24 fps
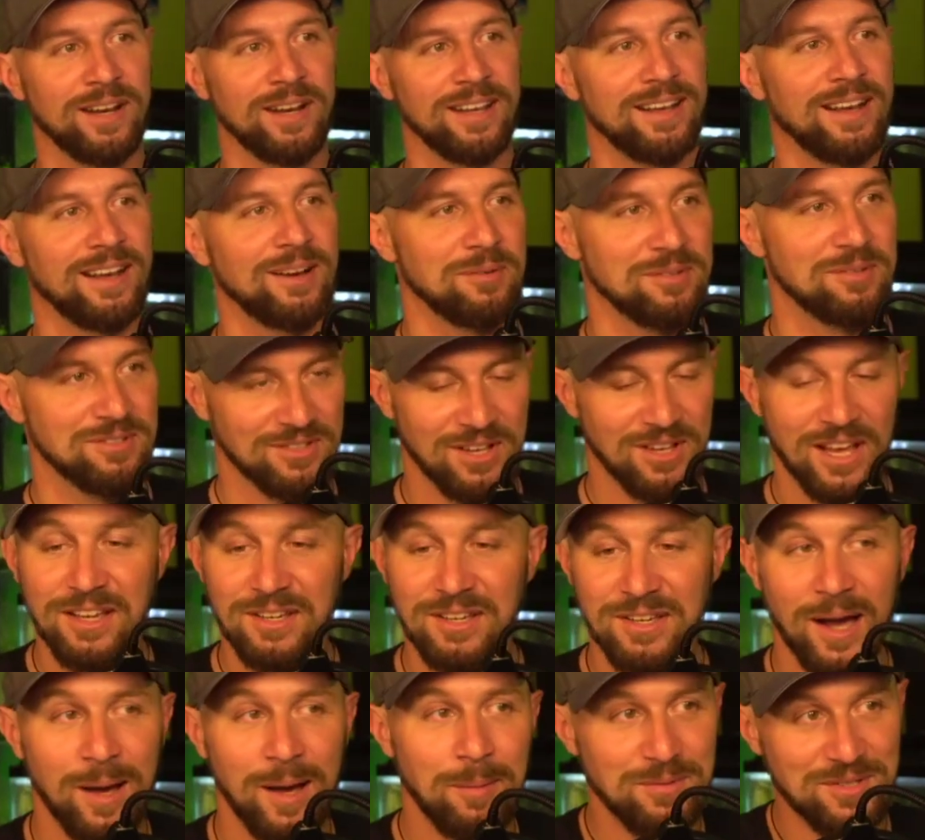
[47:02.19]
I was like,
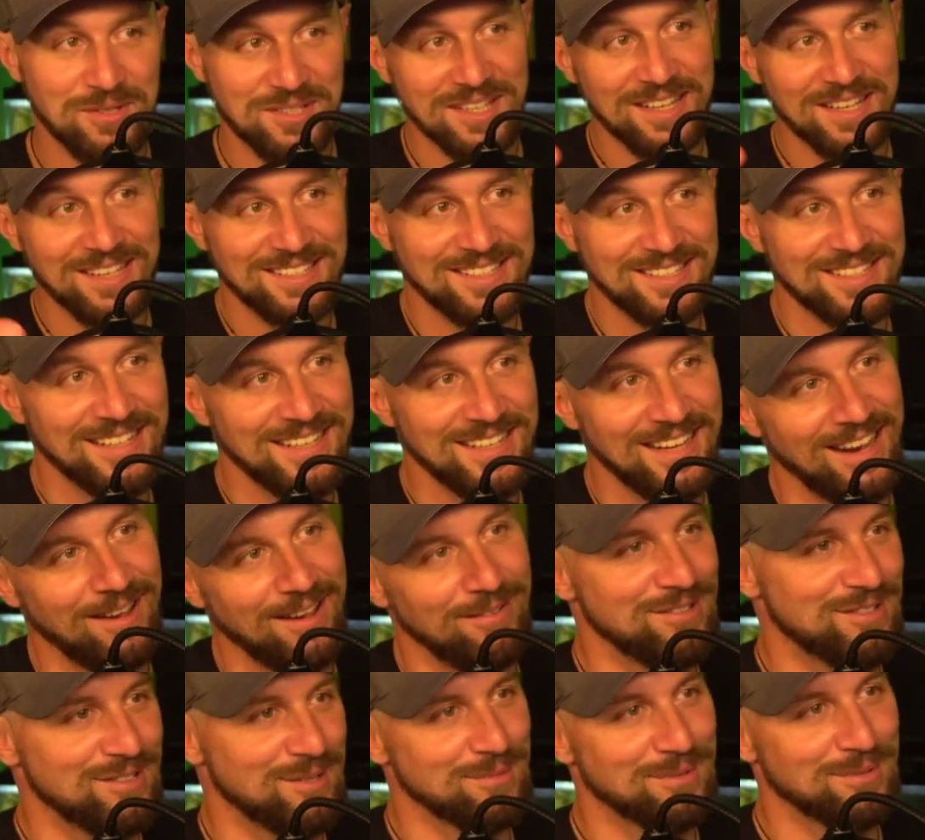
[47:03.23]
yup, see, I was
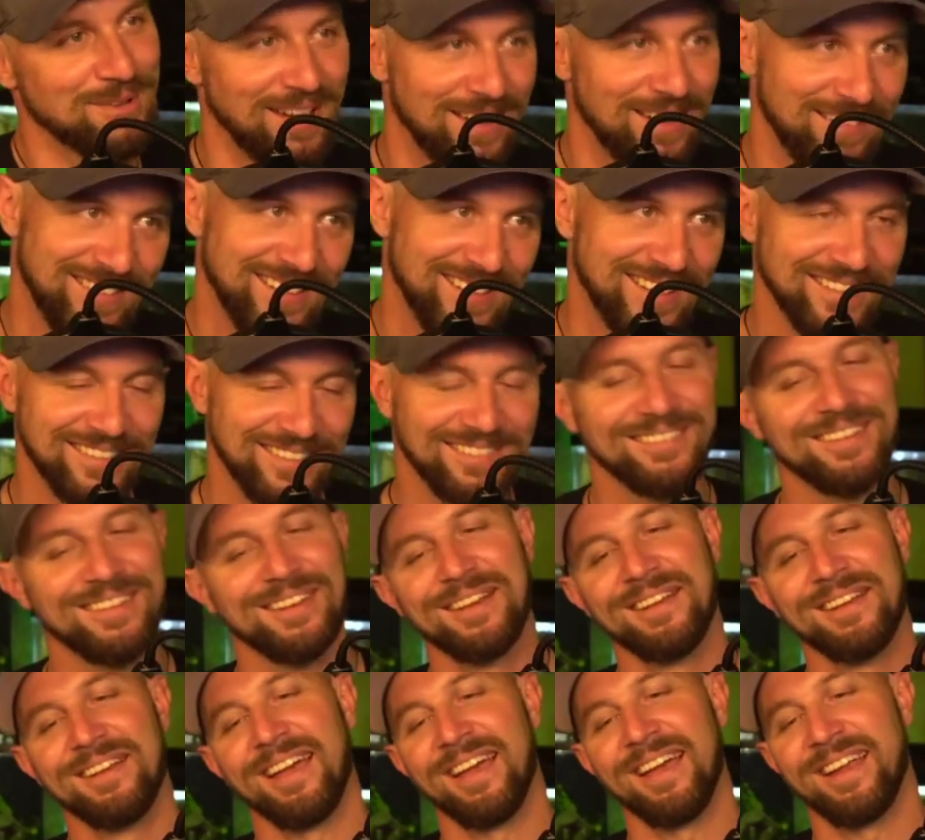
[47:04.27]
subscribed to you.
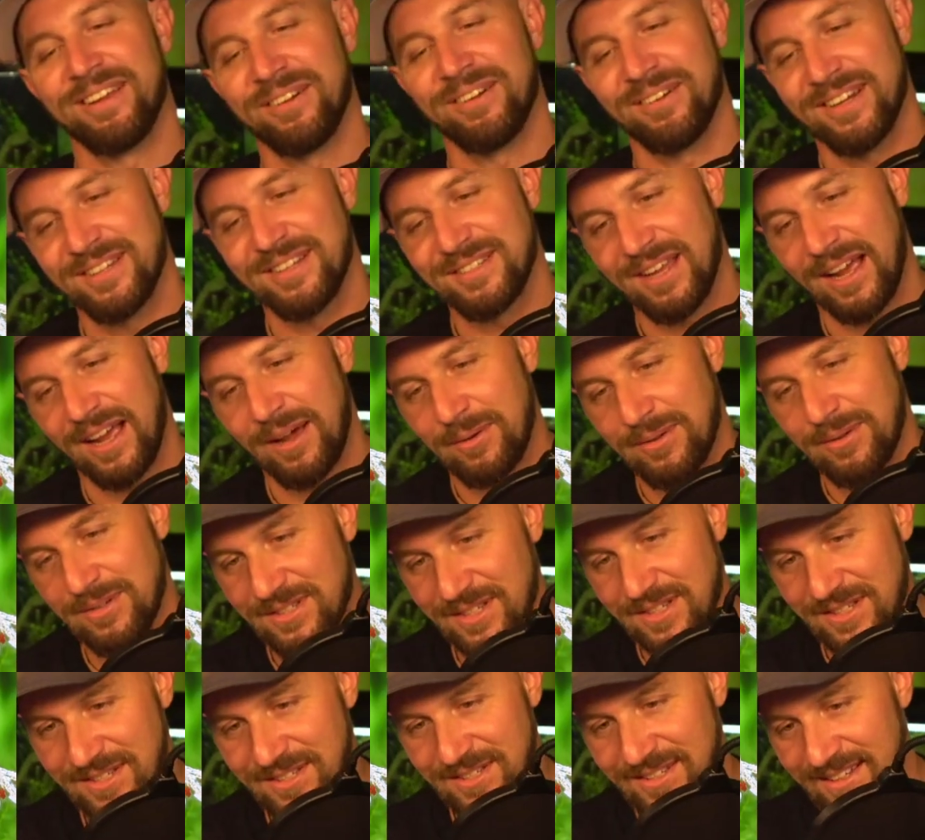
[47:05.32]
Anyways, I was
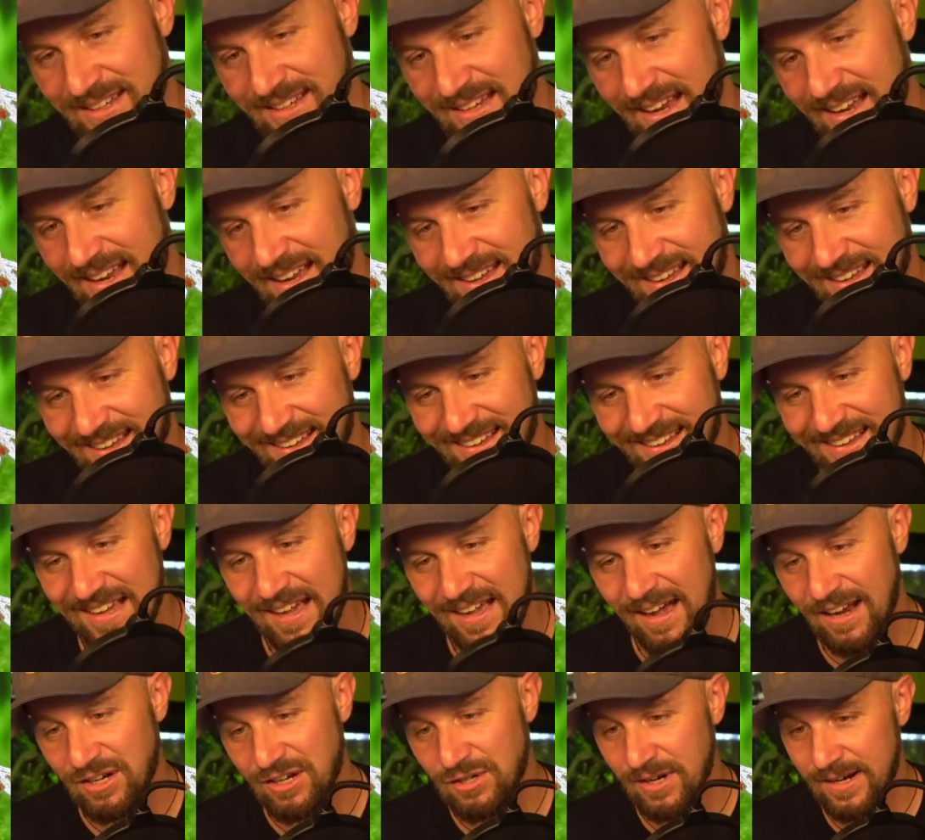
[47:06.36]
just like, I
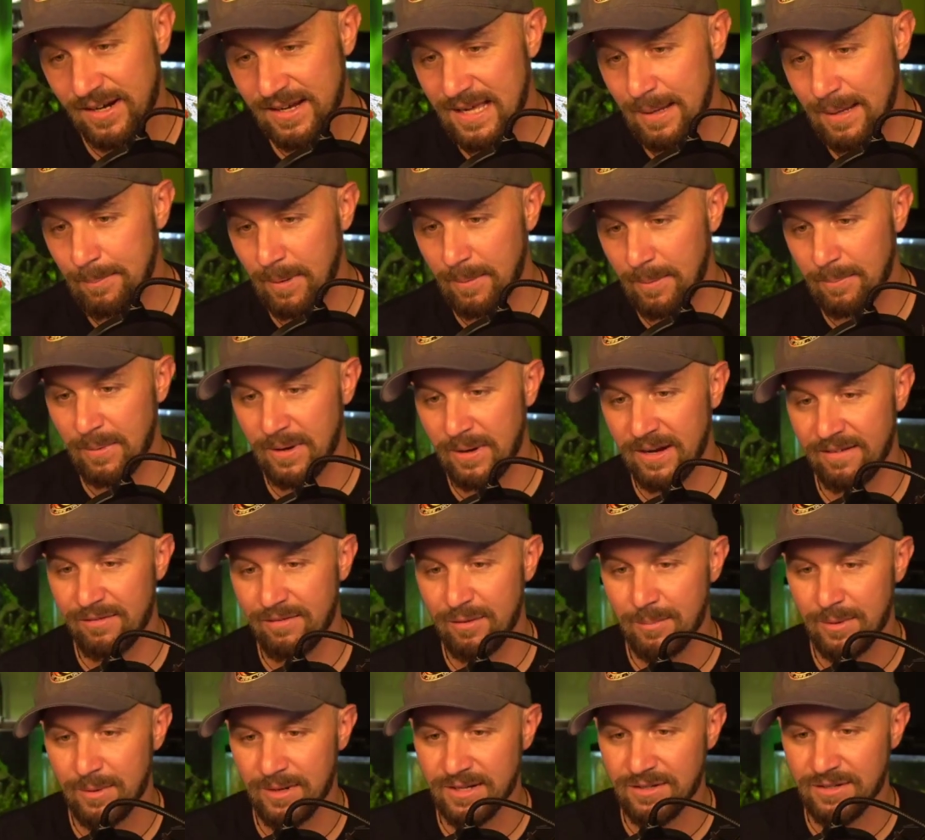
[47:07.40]
try to keep up on
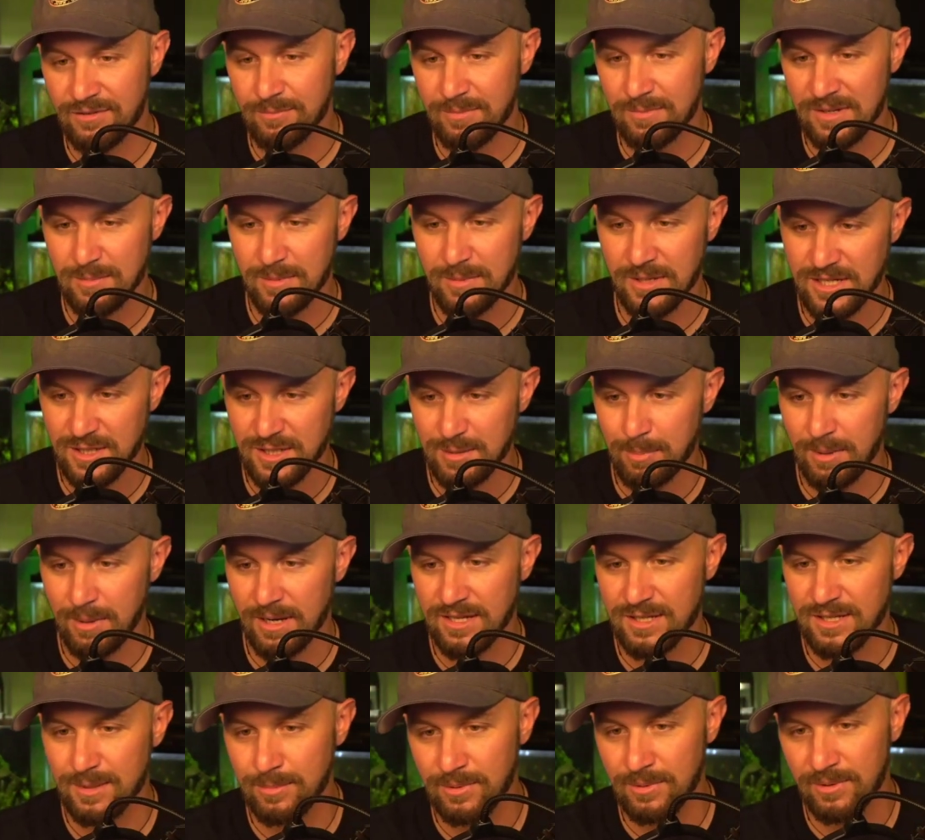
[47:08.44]
everybody as much as
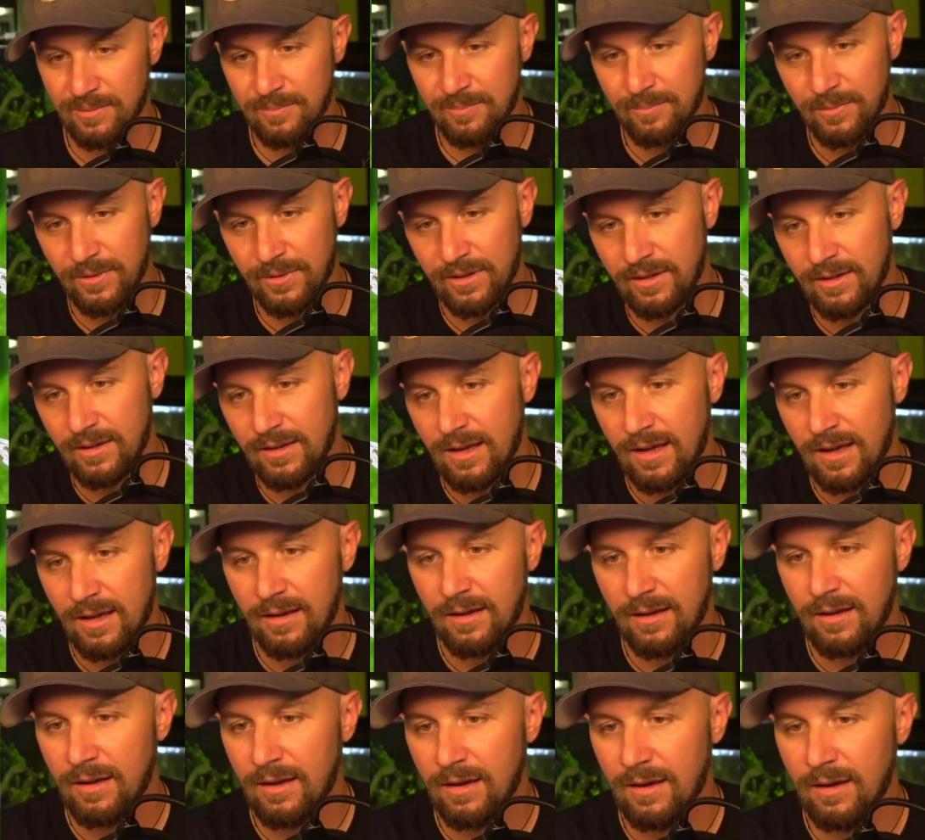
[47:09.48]
possible.
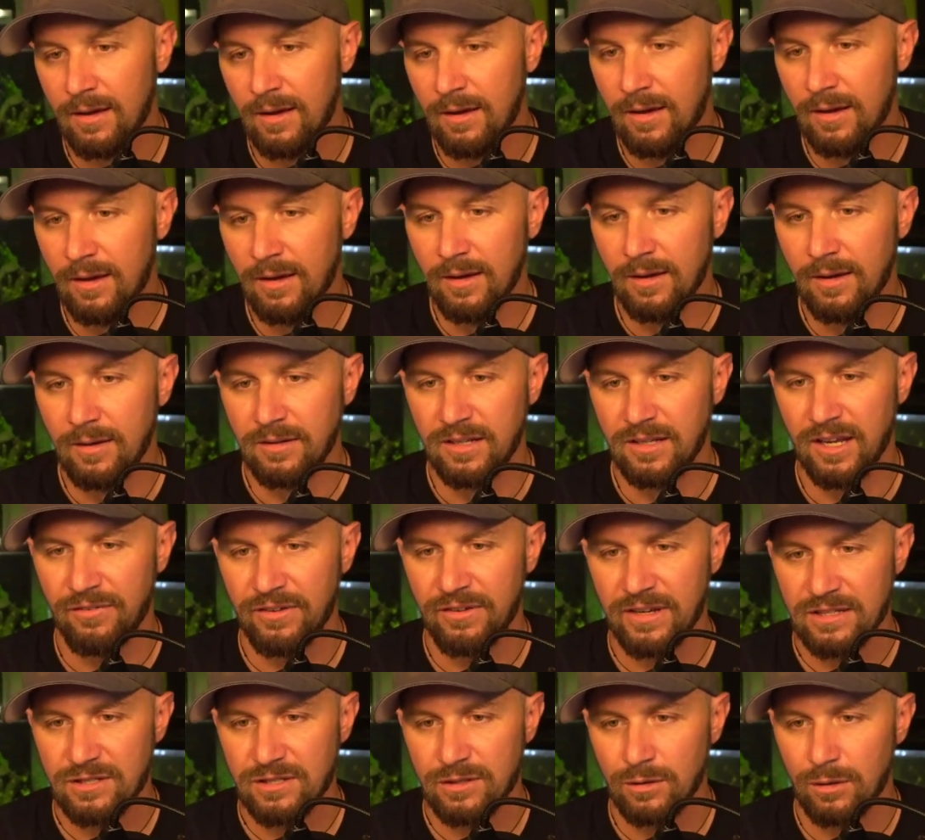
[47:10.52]
Definitely gets
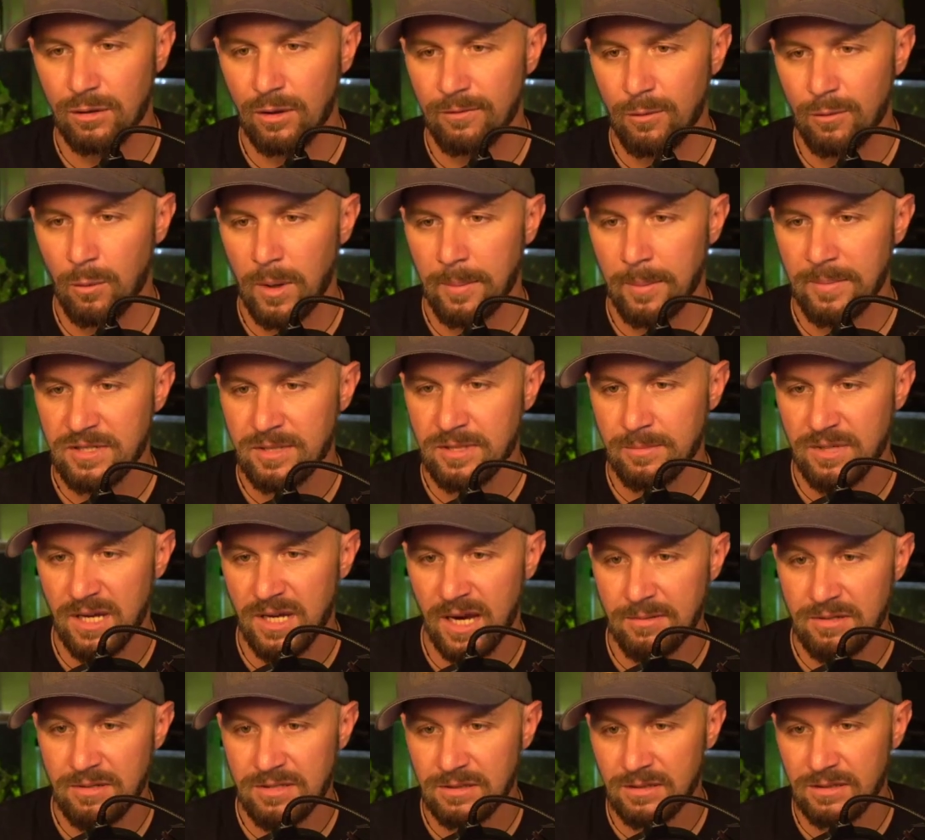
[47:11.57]
a little overwhelming sometimes.
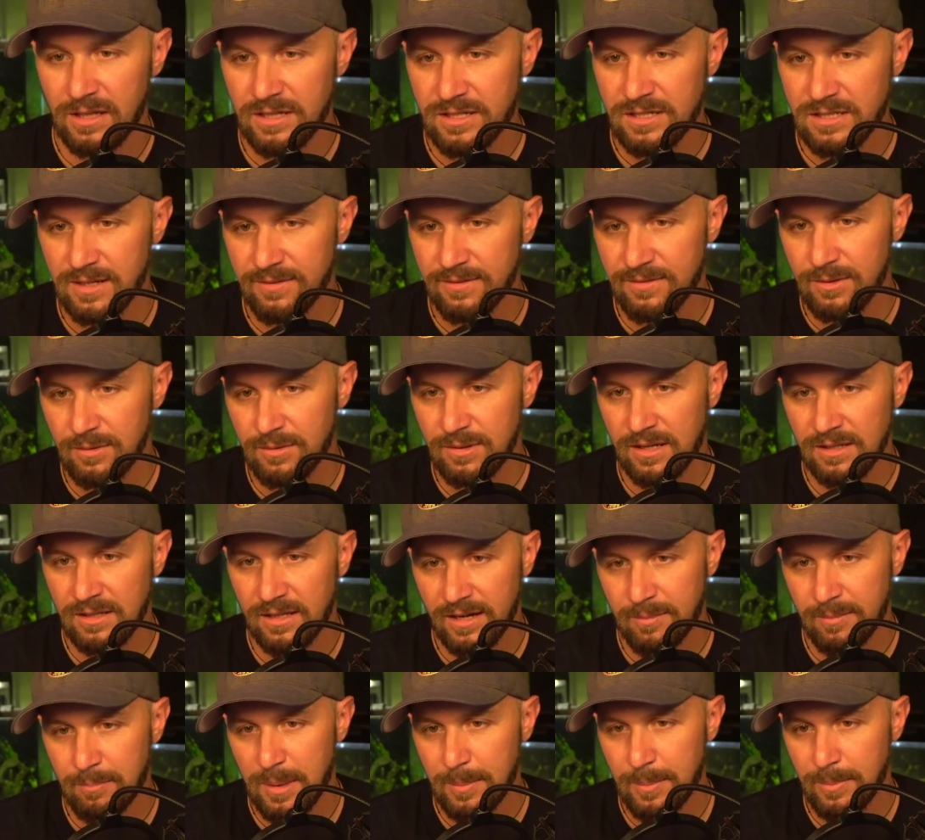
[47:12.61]
There's a lot of stuff going on. A lot of
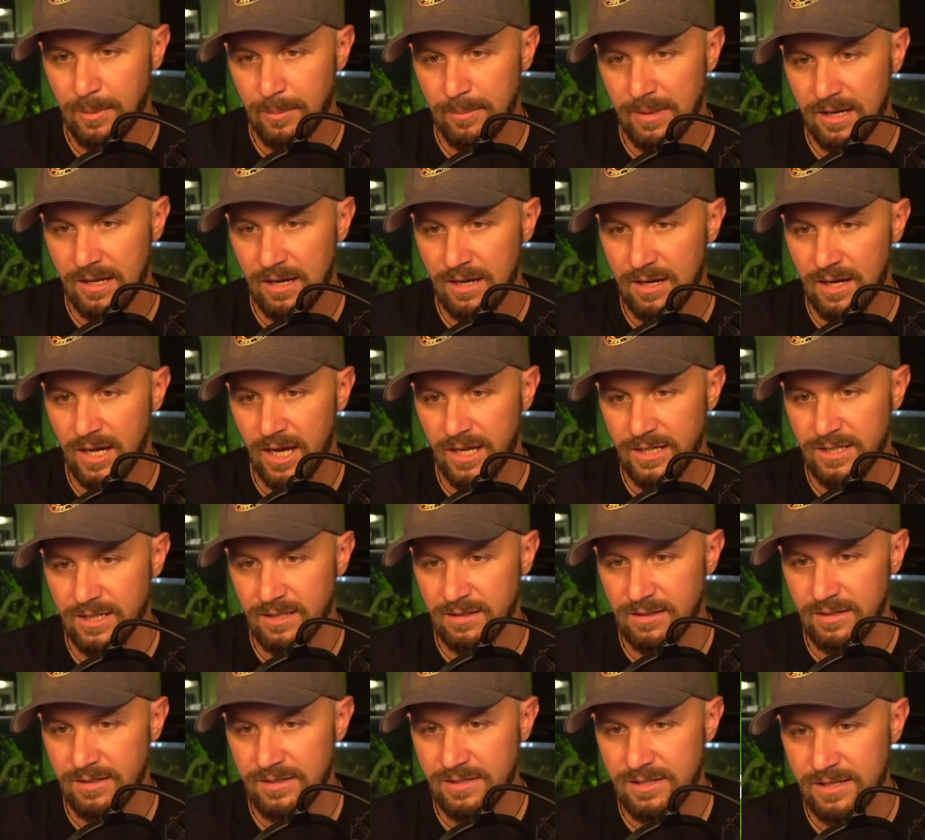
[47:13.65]
people making content
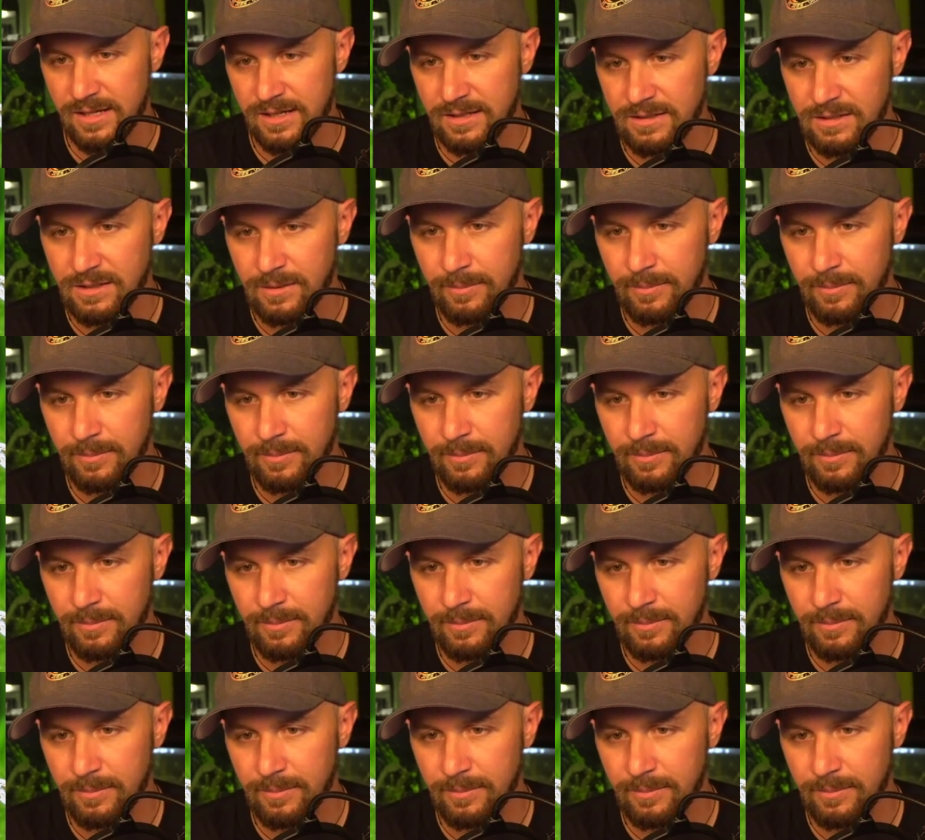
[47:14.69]
these days.